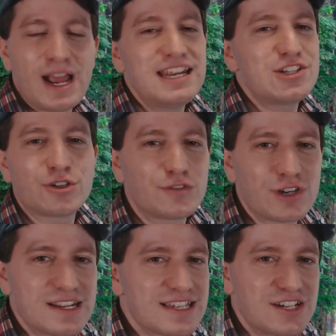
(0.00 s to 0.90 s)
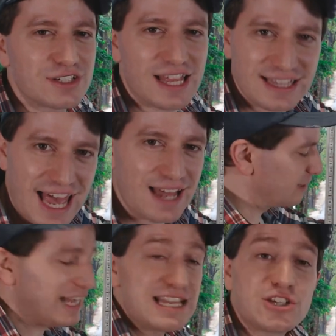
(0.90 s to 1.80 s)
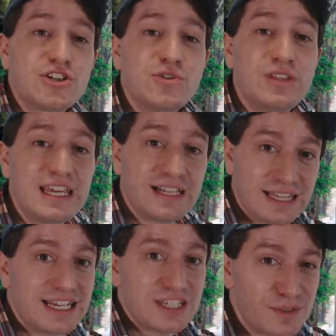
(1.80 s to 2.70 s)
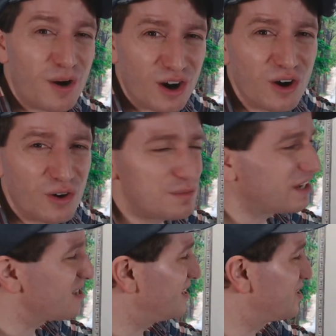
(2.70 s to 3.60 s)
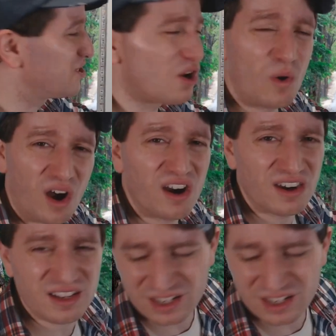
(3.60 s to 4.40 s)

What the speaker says: any sort of translation like that. Let's do the cleaning tomorrow because it's so hard.